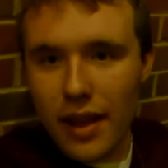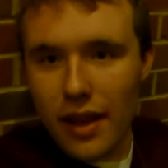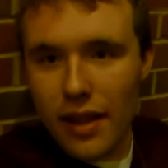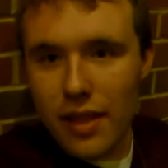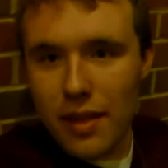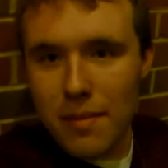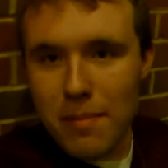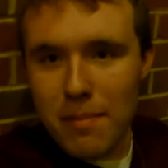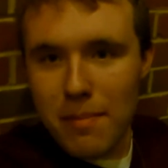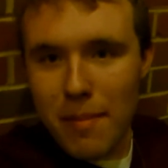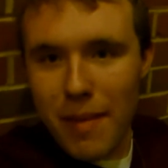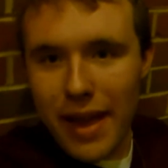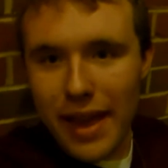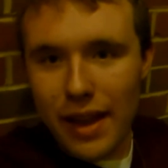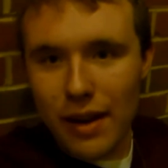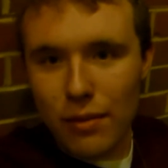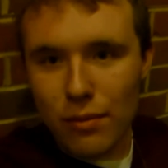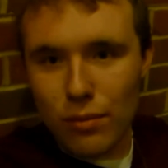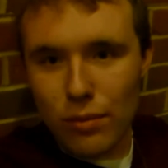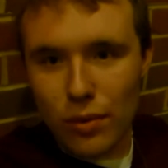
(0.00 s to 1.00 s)
on the
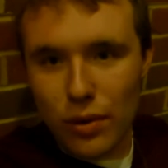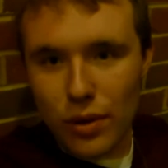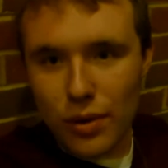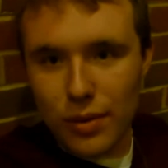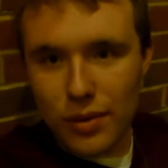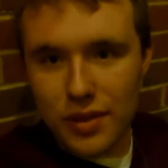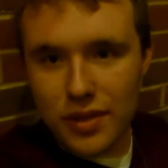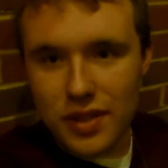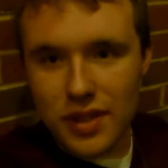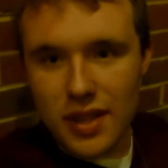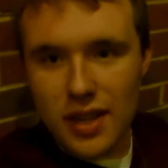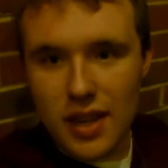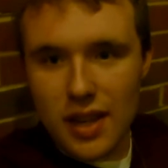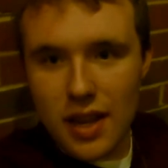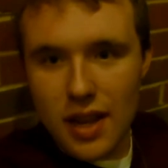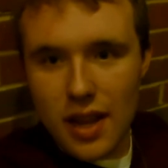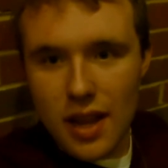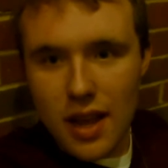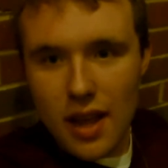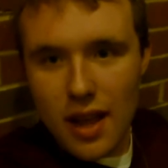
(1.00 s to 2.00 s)
main route
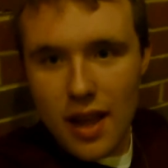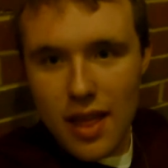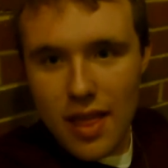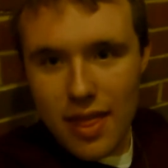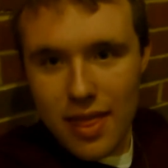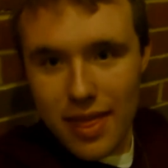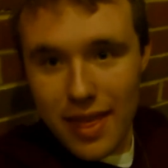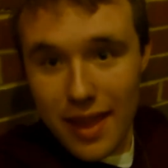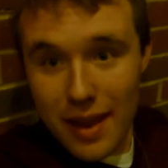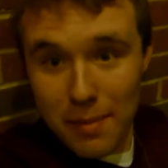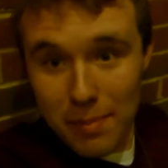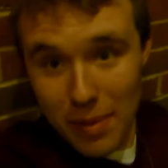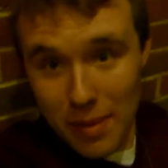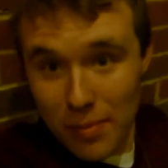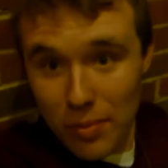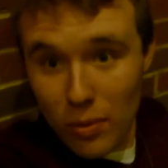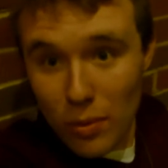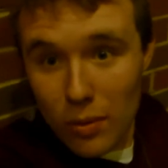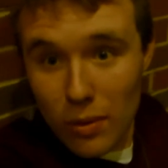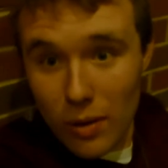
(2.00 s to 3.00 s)
that
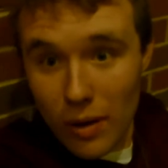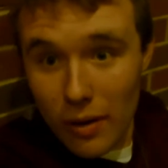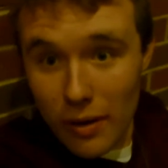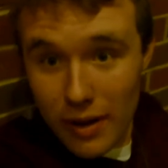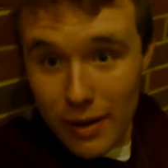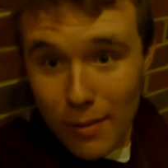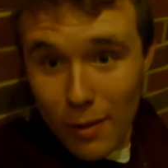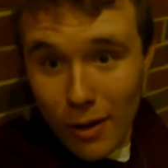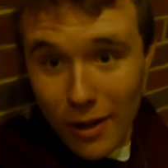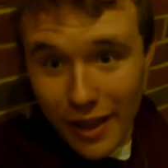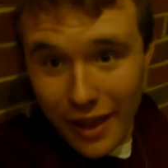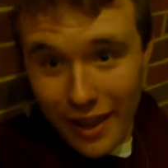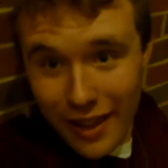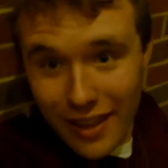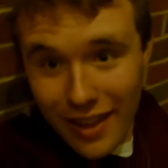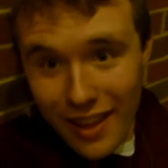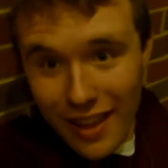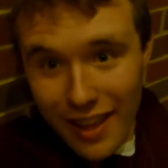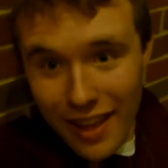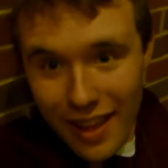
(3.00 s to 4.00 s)
people were already walking.
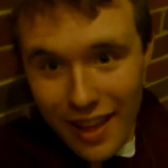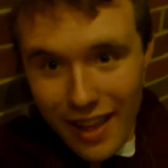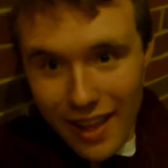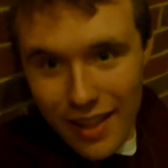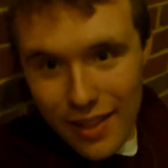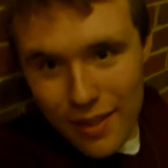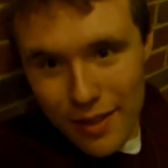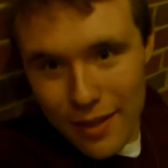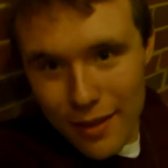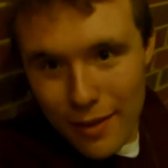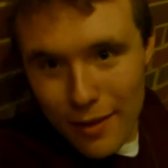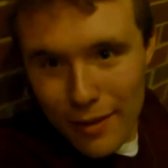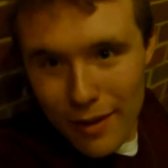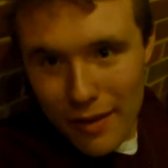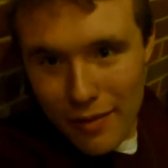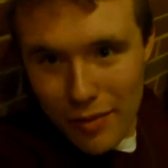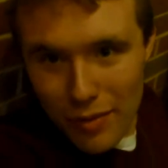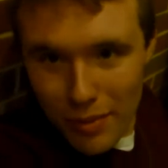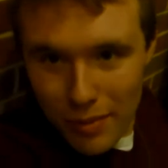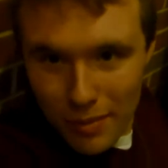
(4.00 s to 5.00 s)
And so
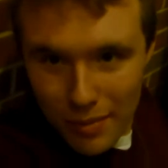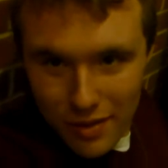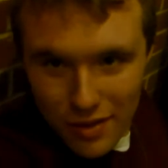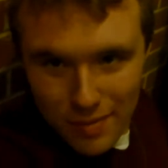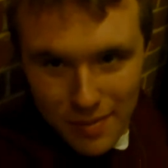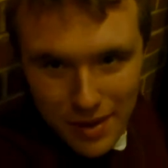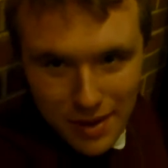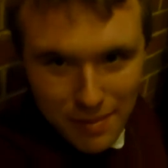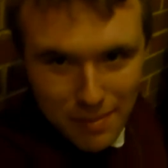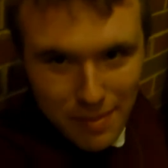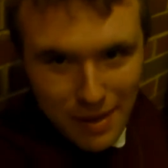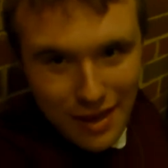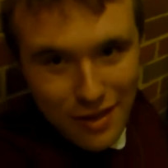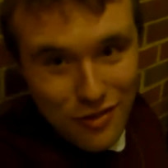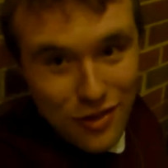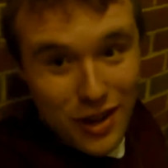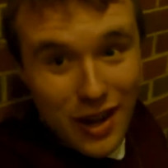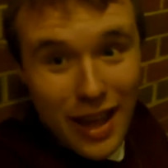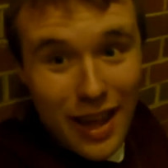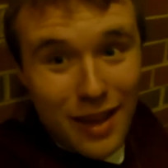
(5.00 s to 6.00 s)
everyone was a bit
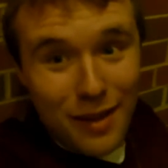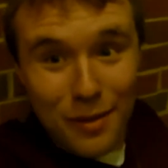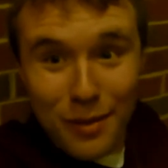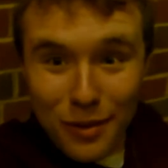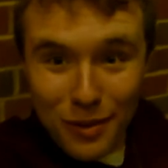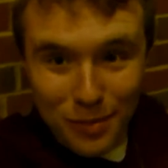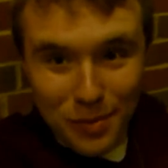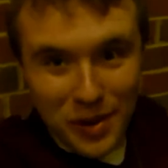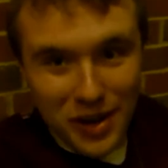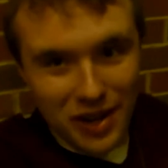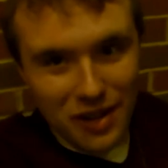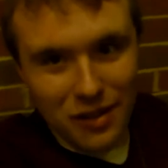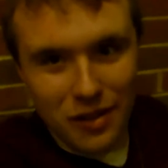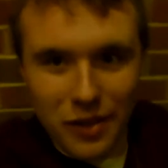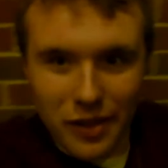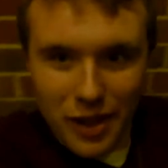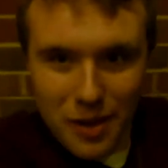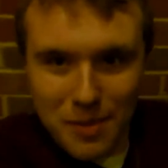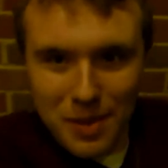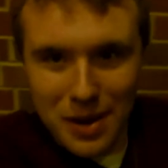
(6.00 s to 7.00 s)
impatient. I was
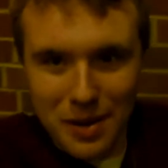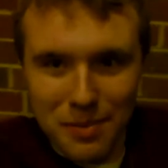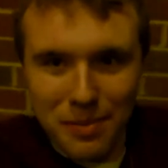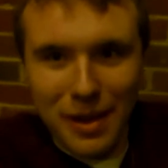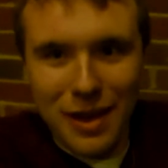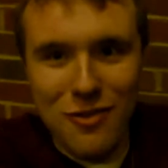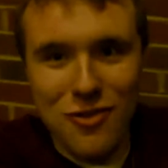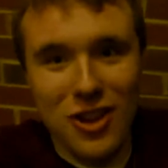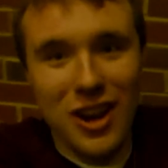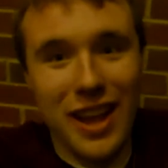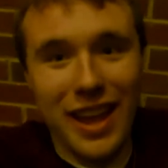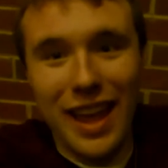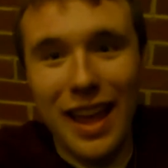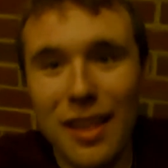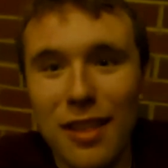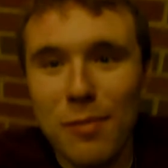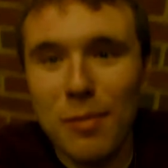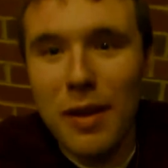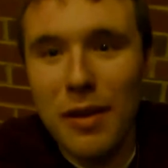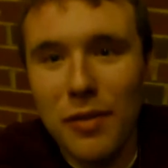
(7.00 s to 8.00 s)
particularly a bit impatient. I
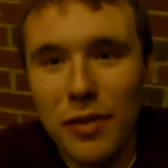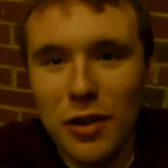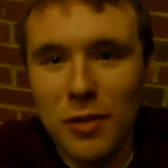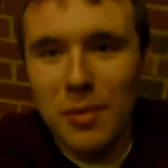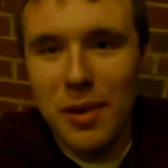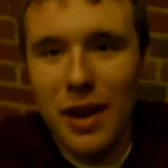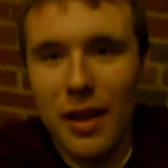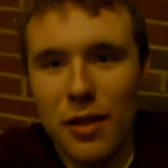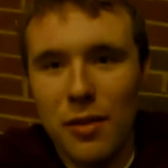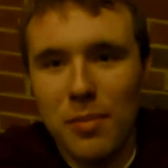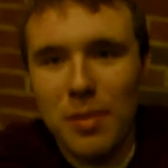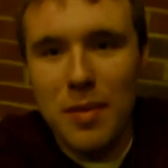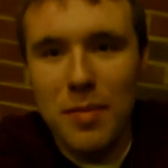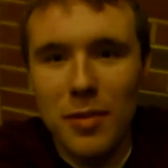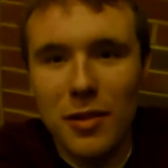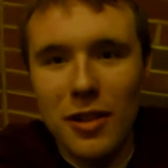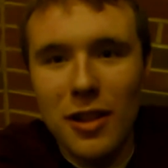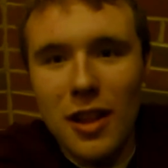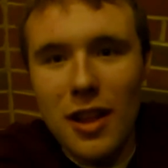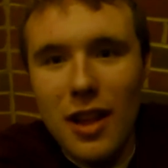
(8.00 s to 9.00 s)
can't speak for too many other
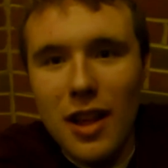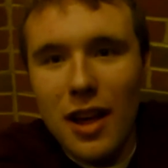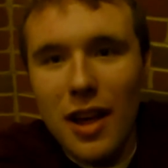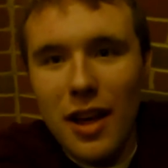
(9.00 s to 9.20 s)
people,